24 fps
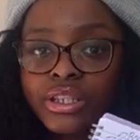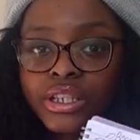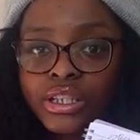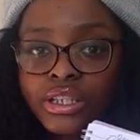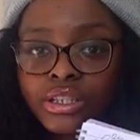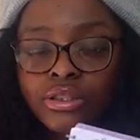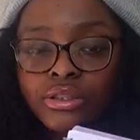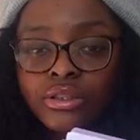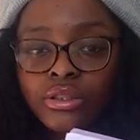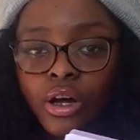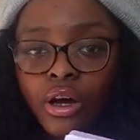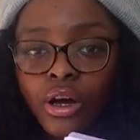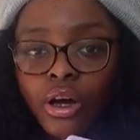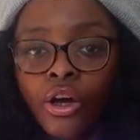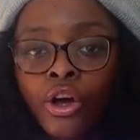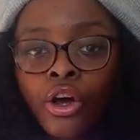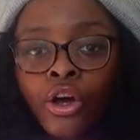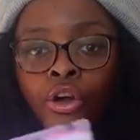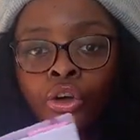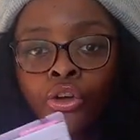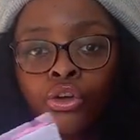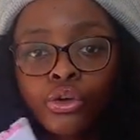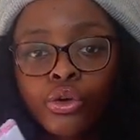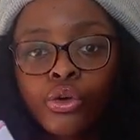Easter
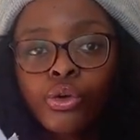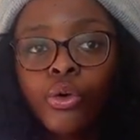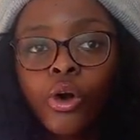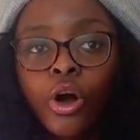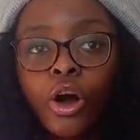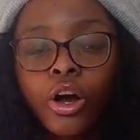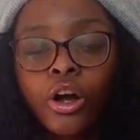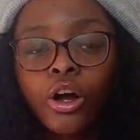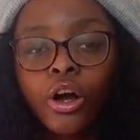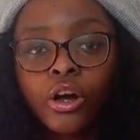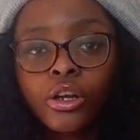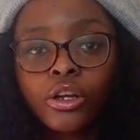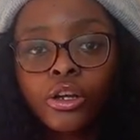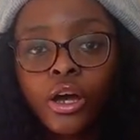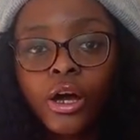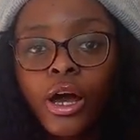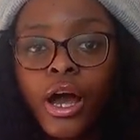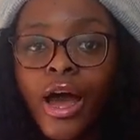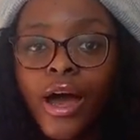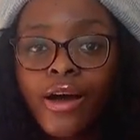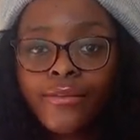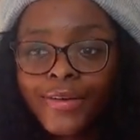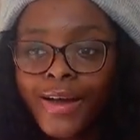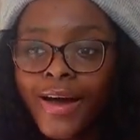you are gonna
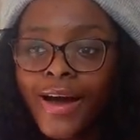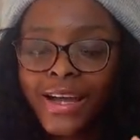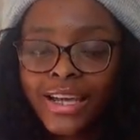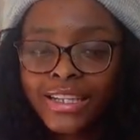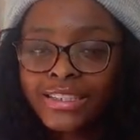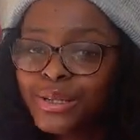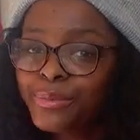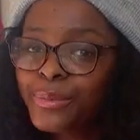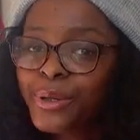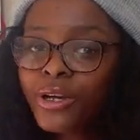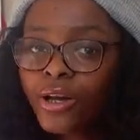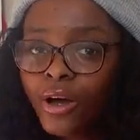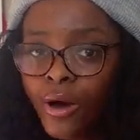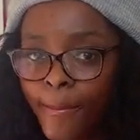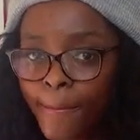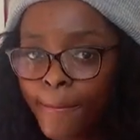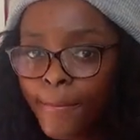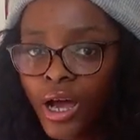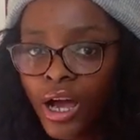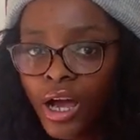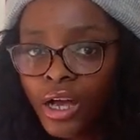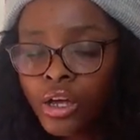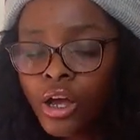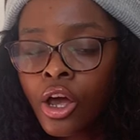have an academic
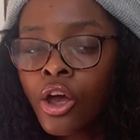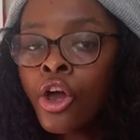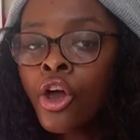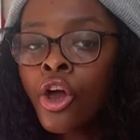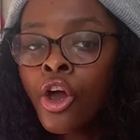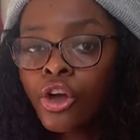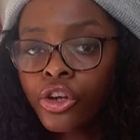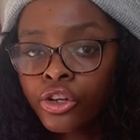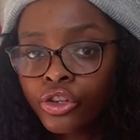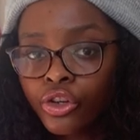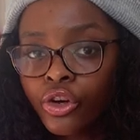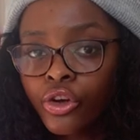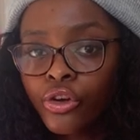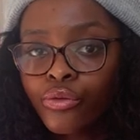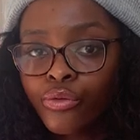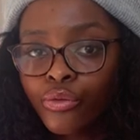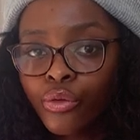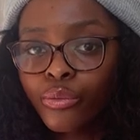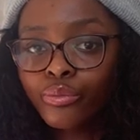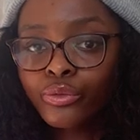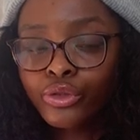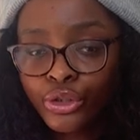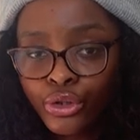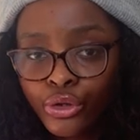comeback and go
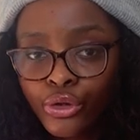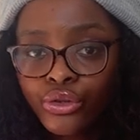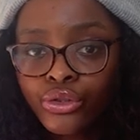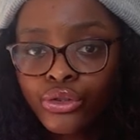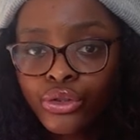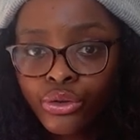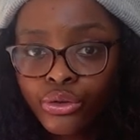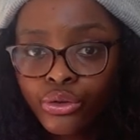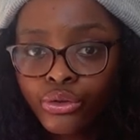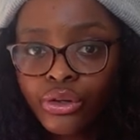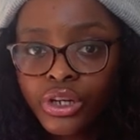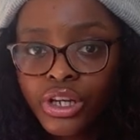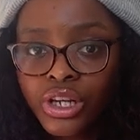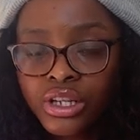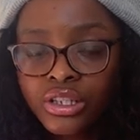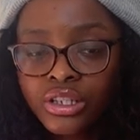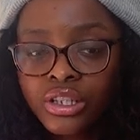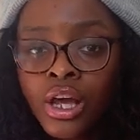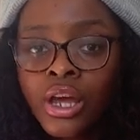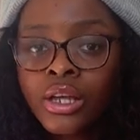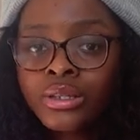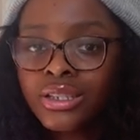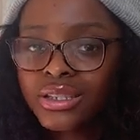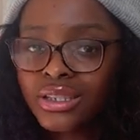from 2s to
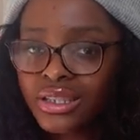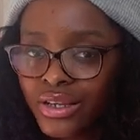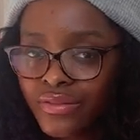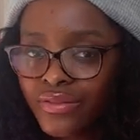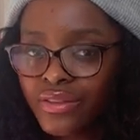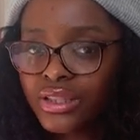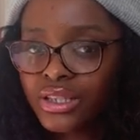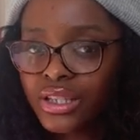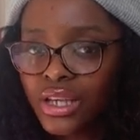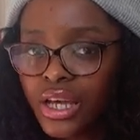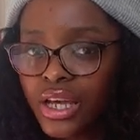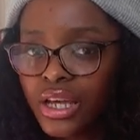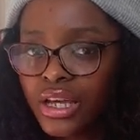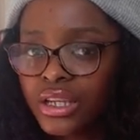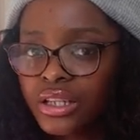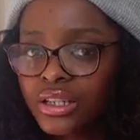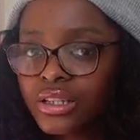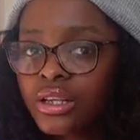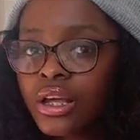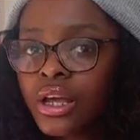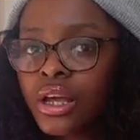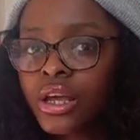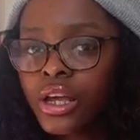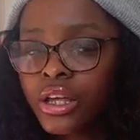3s to 7 to
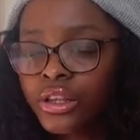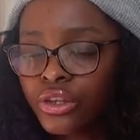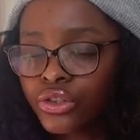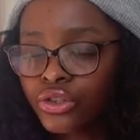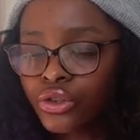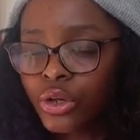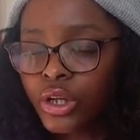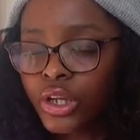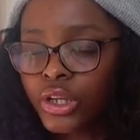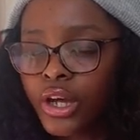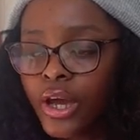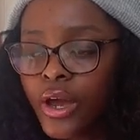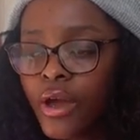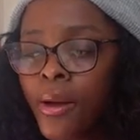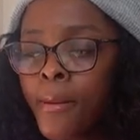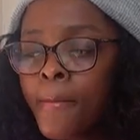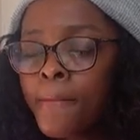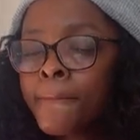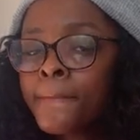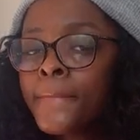8 in this holiday.